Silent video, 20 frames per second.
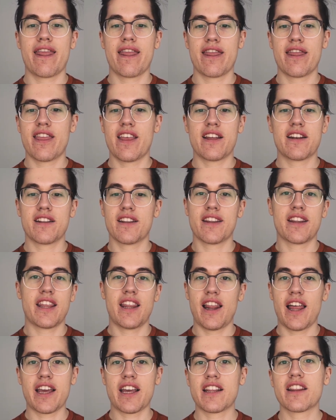then
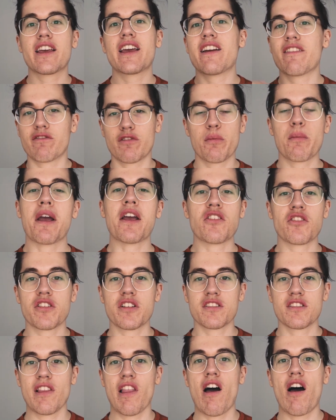the information
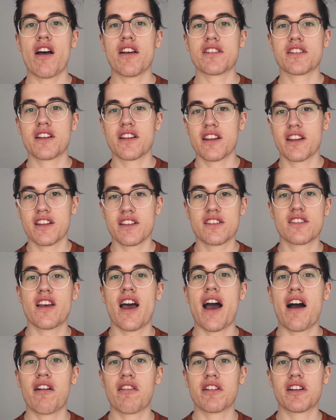is lost and the
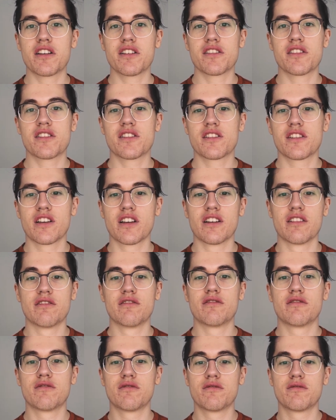sound is
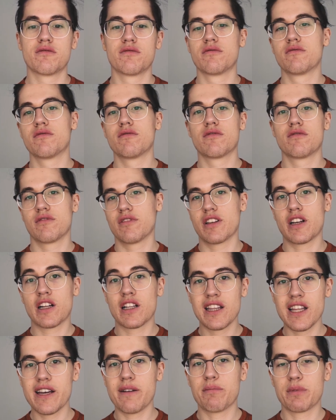
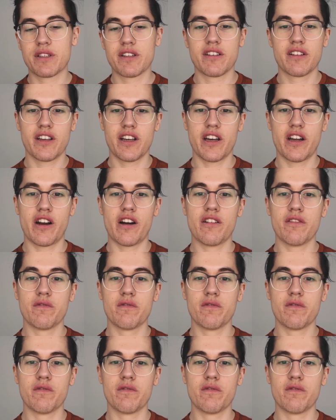clipped, you know.